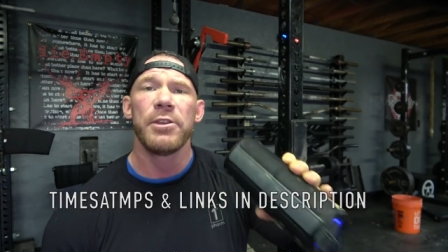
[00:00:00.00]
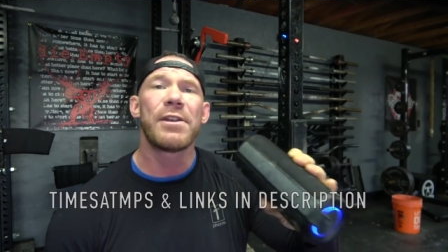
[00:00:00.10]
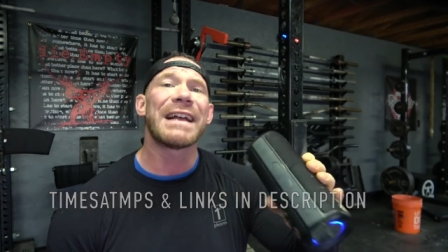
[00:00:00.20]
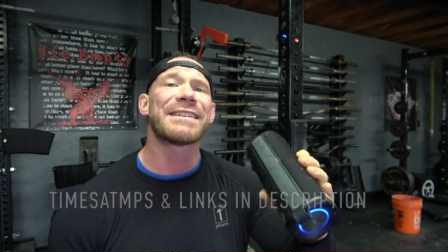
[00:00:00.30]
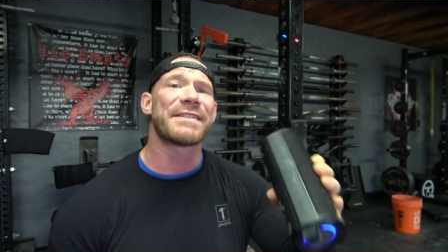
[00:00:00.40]

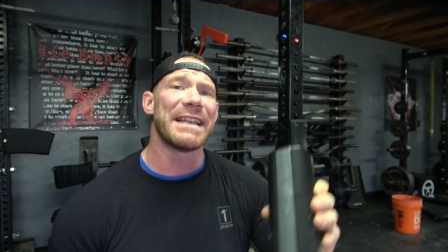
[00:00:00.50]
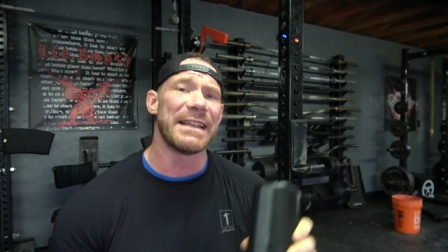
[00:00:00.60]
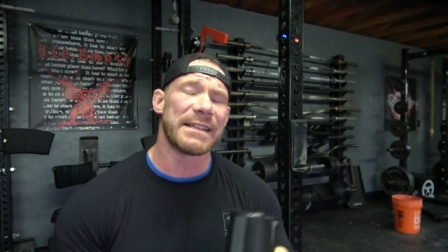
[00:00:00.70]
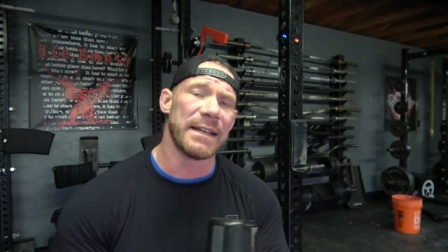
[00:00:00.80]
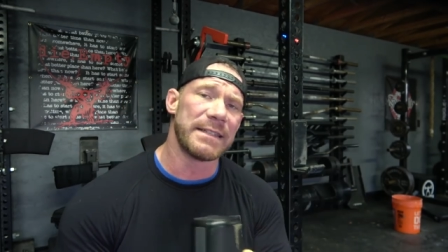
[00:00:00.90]
You guys have seen
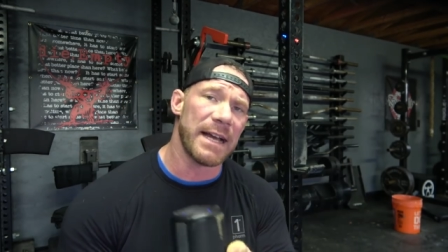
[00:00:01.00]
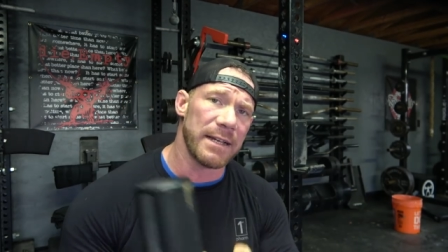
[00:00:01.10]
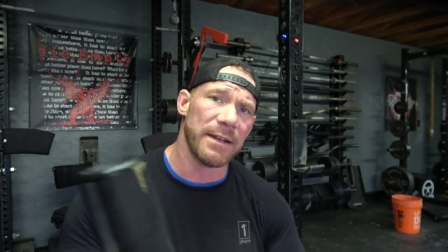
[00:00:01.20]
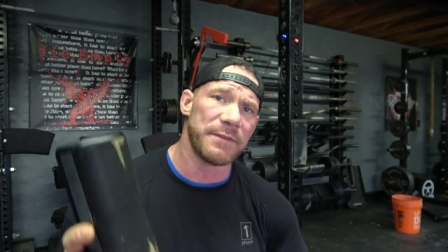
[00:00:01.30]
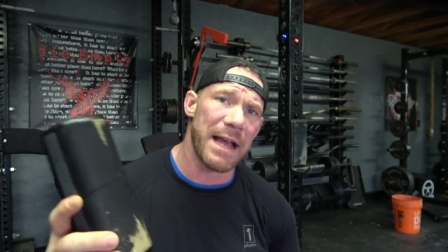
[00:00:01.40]
this a
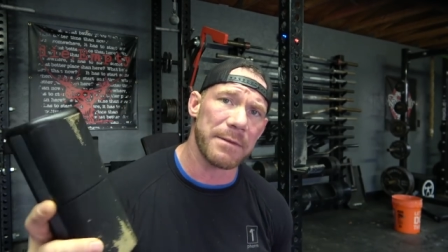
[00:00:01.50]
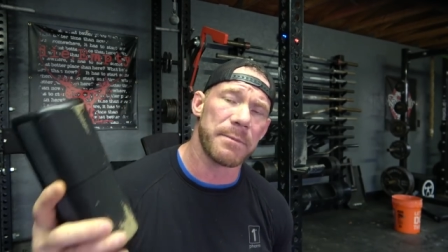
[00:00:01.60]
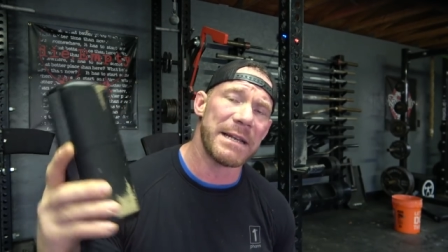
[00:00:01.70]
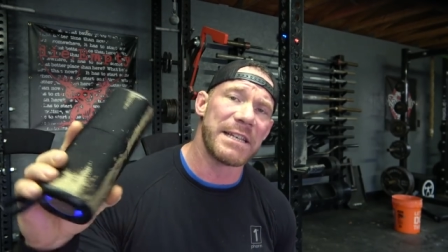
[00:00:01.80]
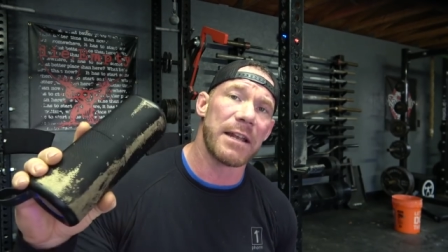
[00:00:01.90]
ton of times
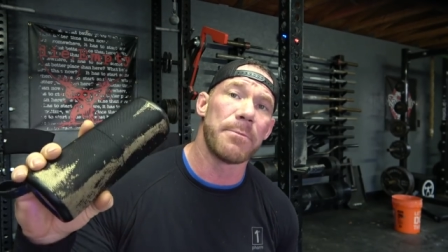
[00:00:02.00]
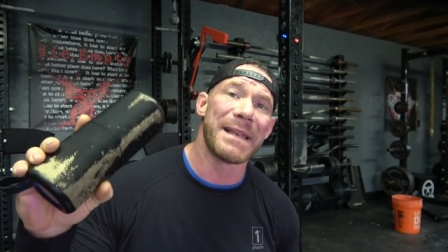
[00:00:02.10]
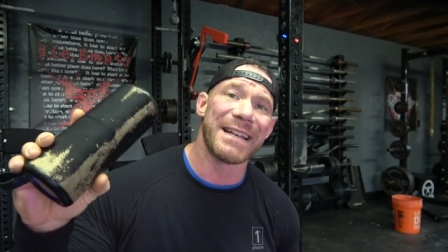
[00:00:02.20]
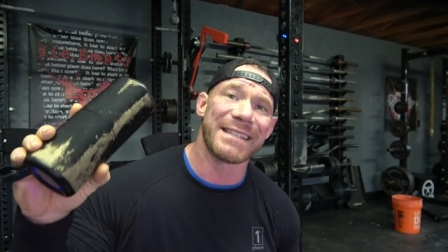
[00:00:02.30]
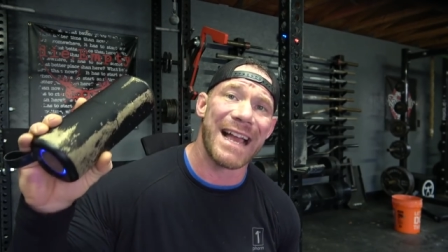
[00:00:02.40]
on my channel
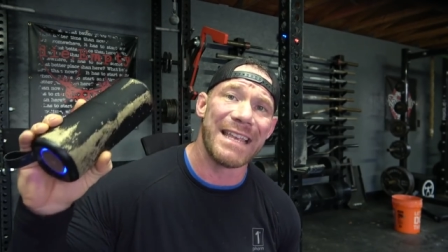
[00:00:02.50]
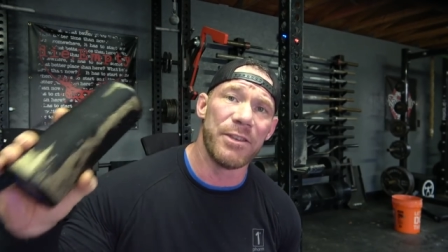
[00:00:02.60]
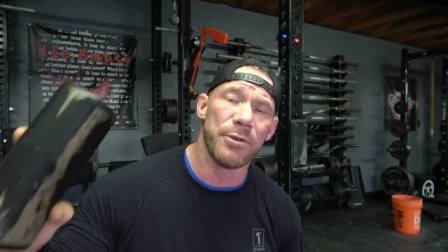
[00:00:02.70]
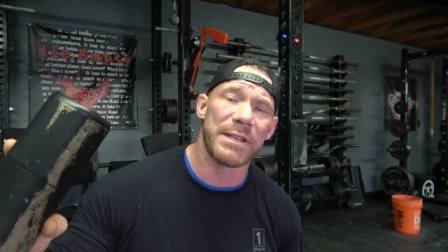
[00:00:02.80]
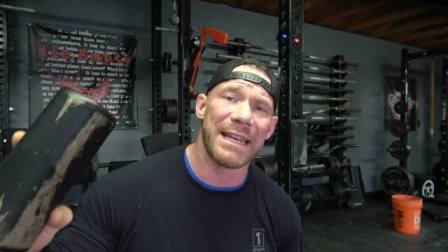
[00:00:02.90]
because I
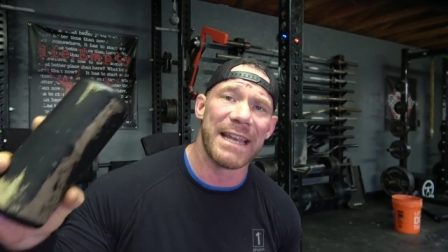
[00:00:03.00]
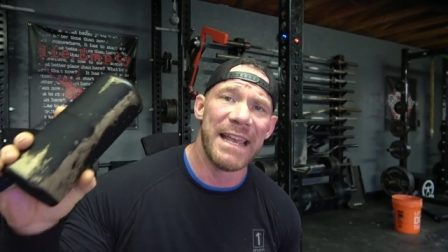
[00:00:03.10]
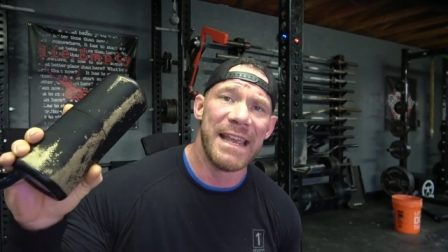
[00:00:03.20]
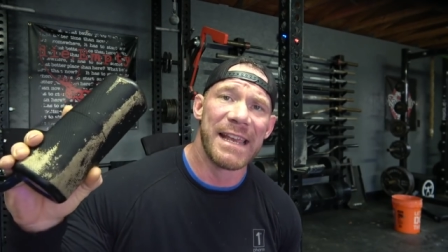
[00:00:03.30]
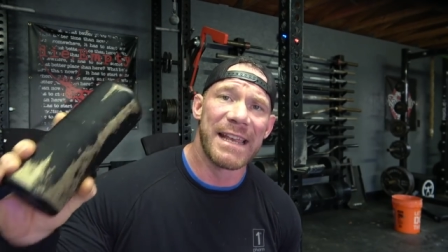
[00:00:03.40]
use it
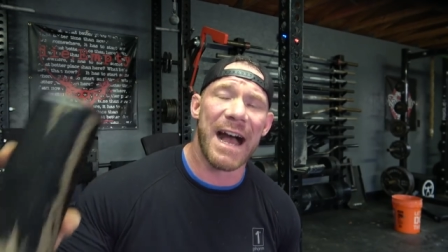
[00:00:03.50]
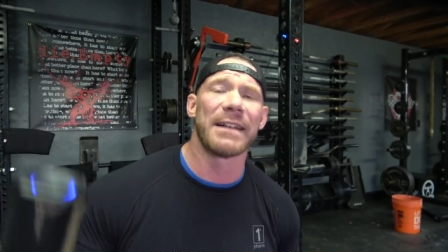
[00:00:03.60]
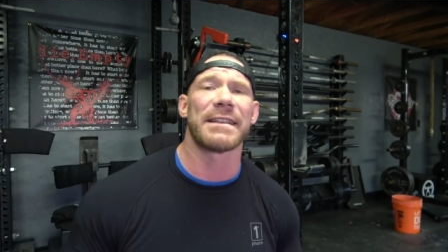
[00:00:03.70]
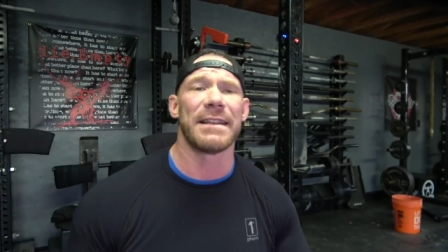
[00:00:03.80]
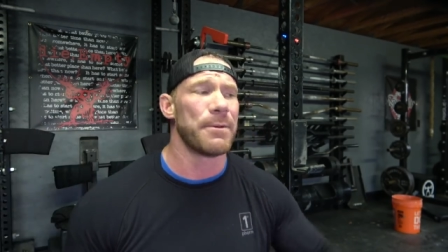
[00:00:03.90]

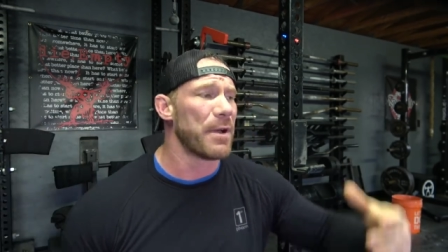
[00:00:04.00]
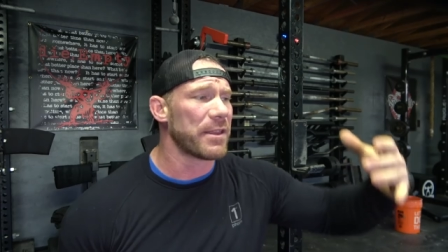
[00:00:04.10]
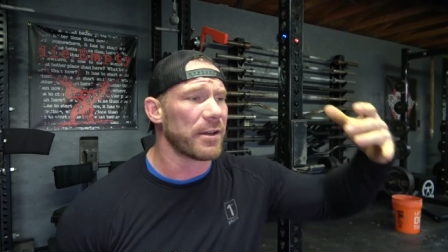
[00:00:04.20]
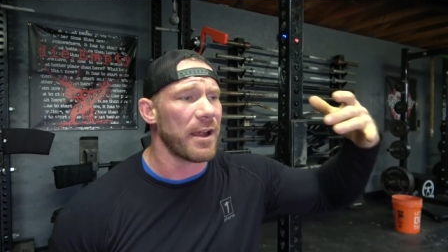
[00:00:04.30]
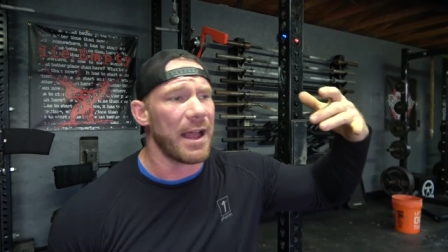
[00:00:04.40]
constantly,
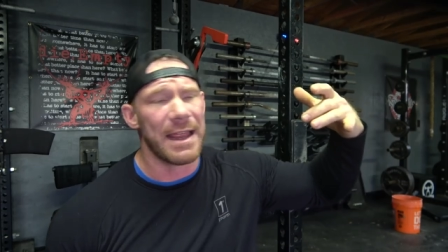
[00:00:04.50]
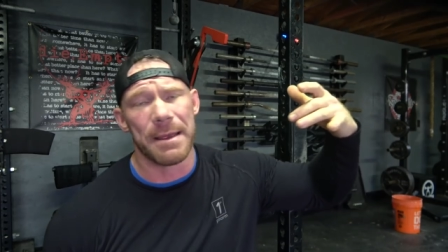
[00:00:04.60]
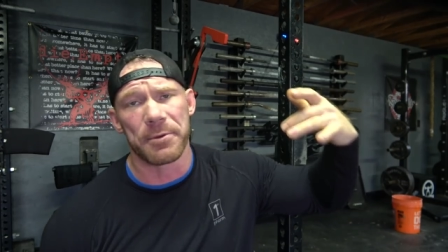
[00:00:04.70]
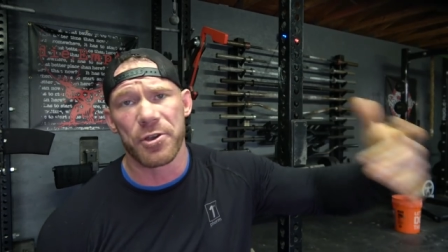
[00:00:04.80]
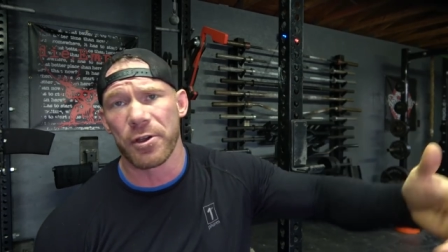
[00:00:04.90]
whether I
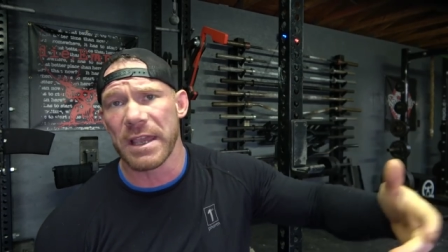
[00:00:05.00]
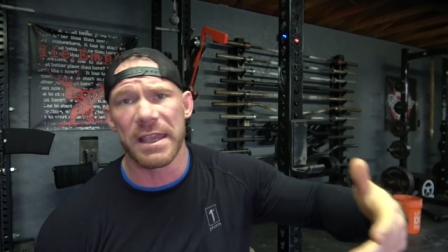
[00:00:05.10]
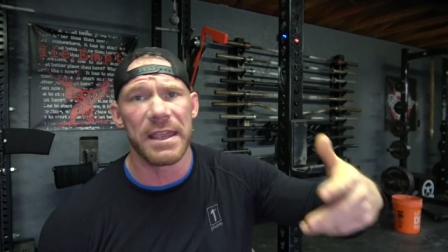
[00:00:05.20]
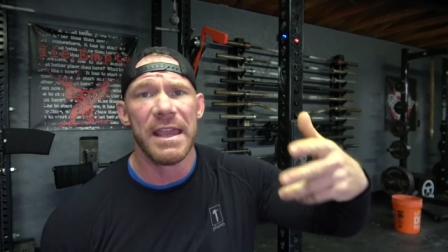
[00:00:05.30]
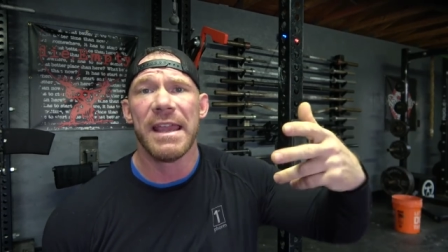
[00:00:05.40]
am
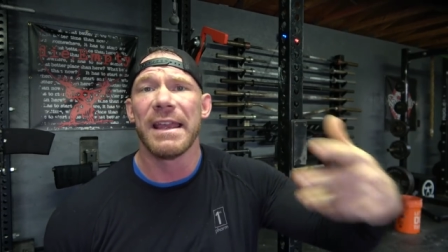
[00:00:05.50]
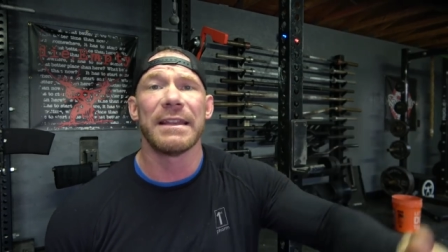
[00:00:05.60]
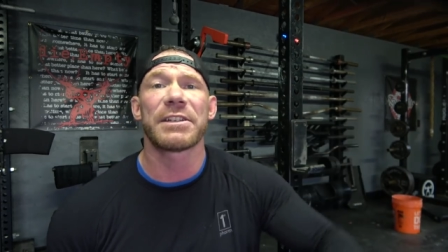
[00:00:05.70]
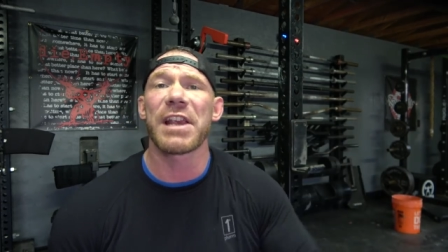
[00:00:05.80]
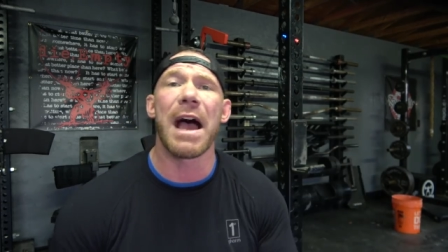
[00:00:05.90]
cooking,
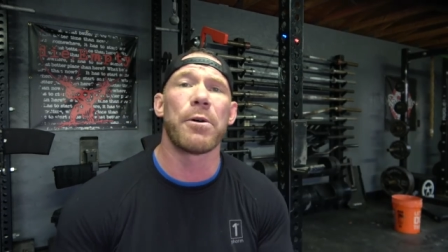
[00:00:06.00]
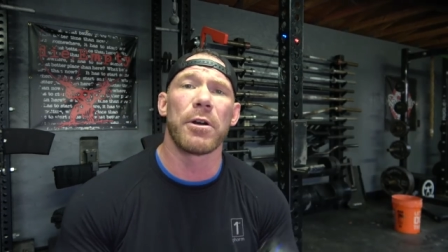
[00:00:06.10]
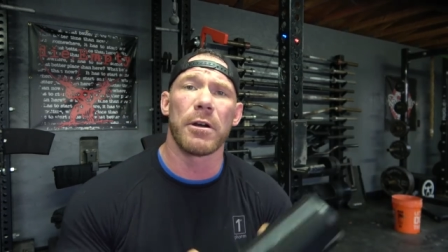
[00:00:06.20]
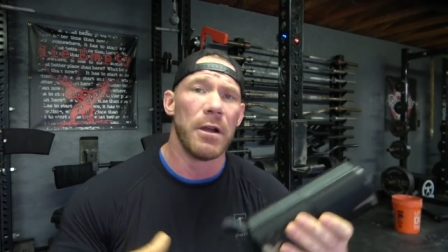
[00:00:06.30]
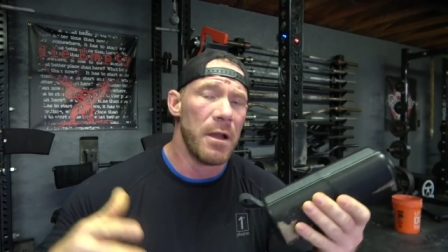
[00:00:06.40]
in the
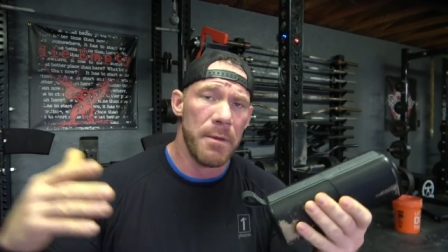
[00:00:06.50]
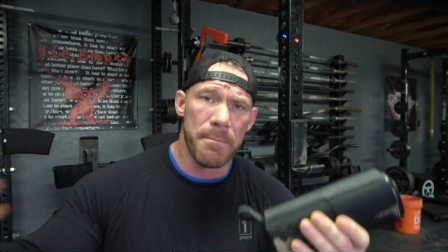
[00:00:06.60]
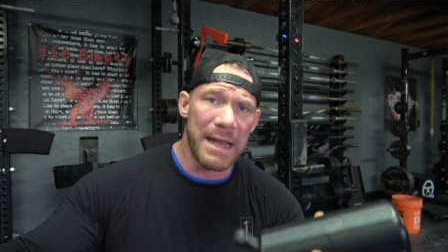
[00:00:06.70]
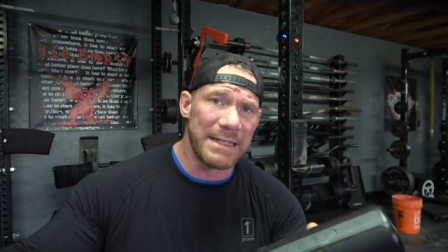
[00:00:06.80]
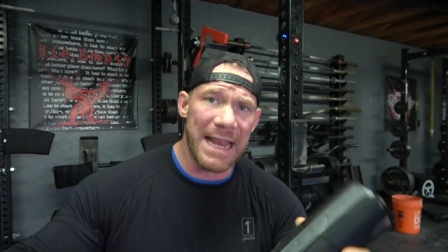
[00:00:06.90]
shower,
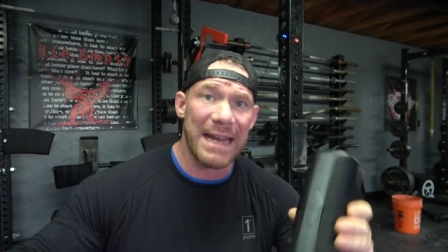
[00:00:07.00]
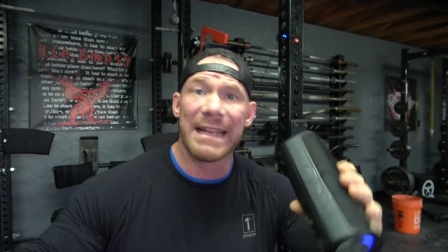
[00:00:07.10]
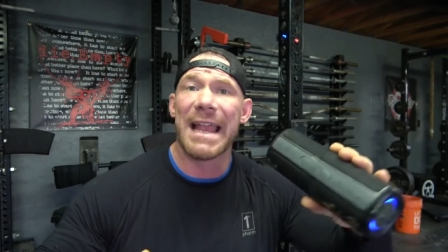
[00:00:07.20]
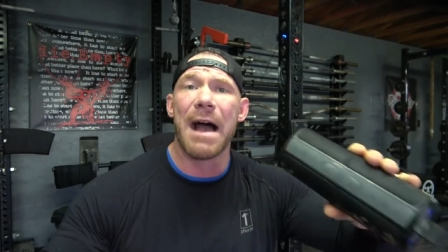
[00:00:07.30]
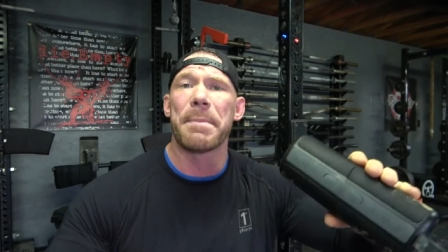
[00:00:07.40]

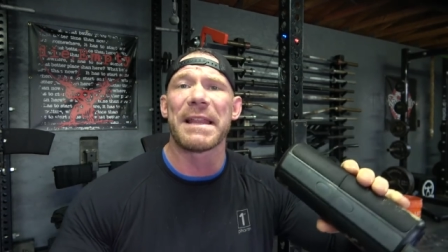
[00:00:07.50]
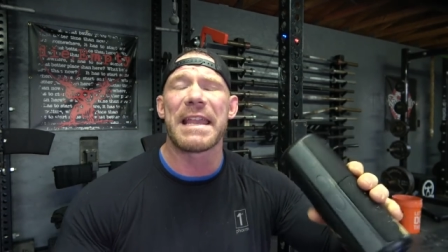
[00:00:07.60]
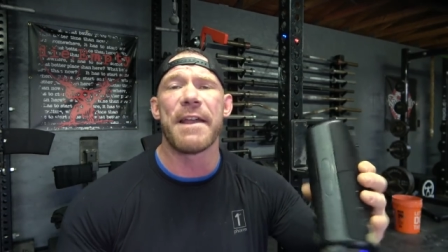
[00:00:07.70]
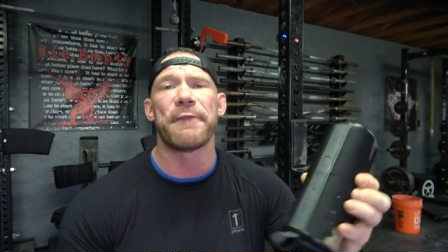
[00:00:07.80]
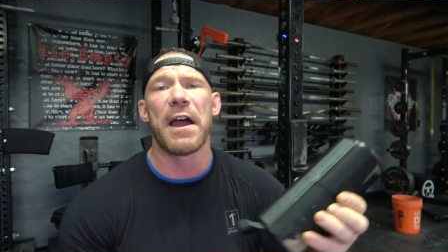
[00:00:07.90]
meditating, out by the
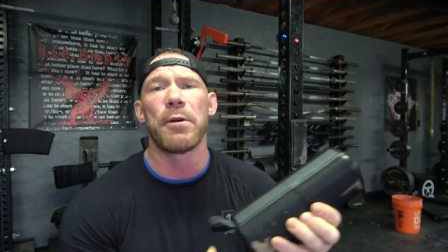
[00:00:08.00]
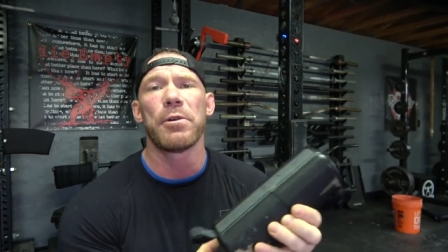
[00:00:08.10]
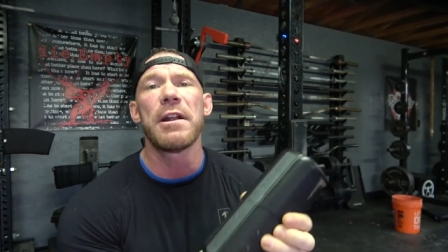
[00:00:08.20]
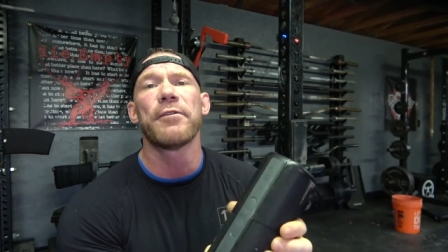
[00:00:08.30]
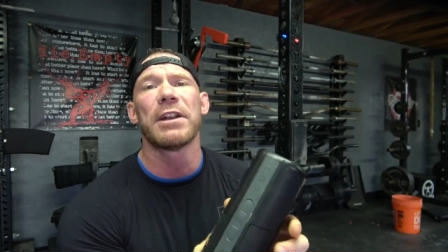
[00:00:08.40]
campfire,
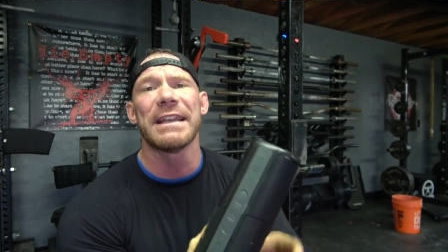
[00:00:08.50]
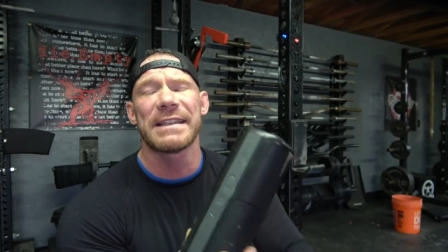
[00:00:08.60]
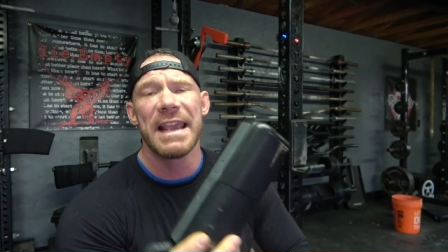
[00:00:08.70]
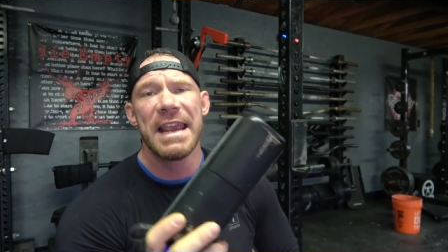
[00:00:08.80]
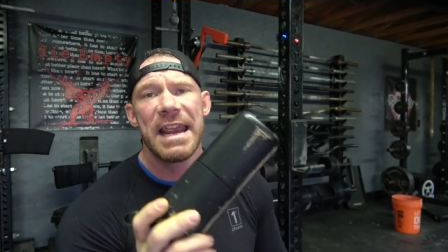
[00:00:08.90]
whatever it
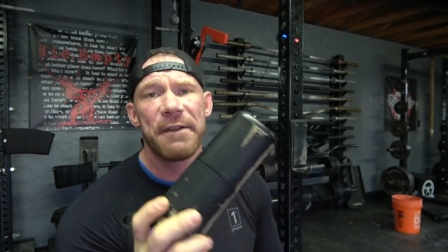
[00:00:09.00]
is.